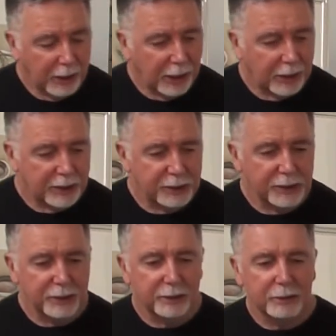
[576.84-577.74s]
And
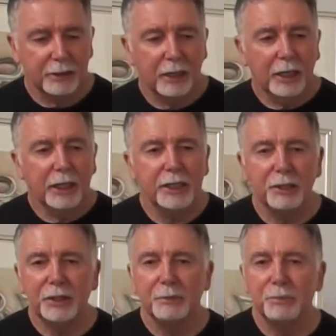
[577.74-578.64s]

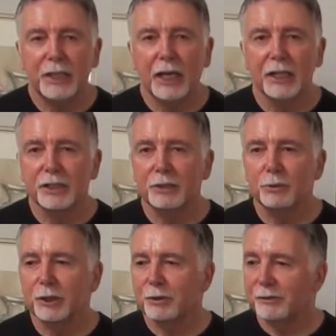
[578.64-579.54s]
he began to
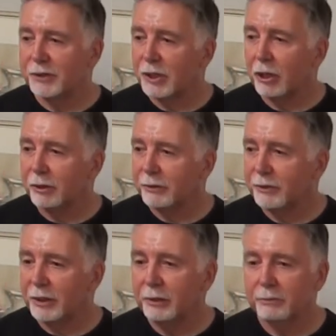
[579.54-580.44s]
work with
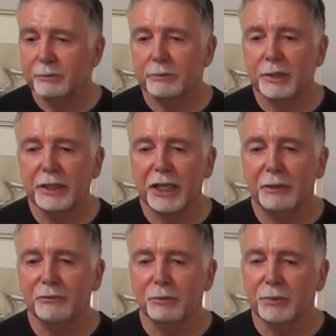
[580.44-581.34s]
photography. He
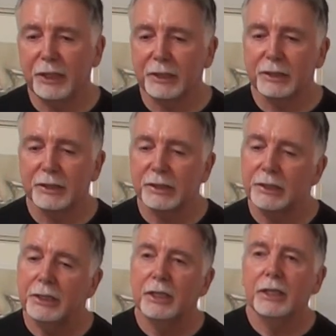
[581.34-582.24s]
came from England
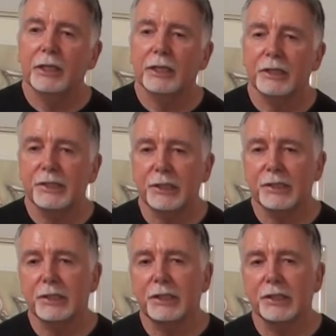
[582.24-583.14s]
in the
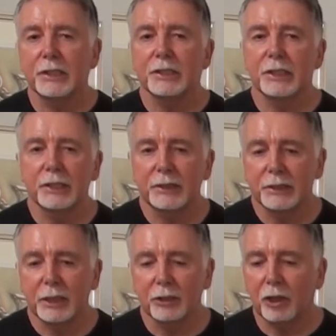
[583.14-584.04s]
60s and did
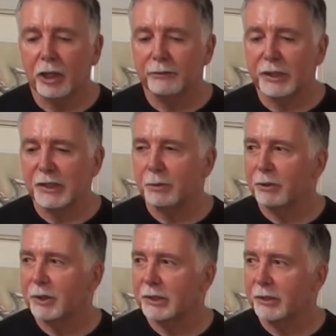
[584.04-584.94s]
a lot of
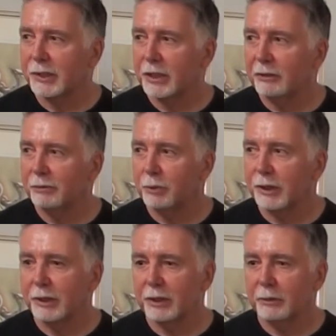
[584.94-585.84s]
experimental stuff
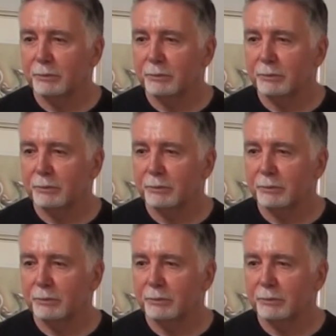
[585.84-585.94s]
with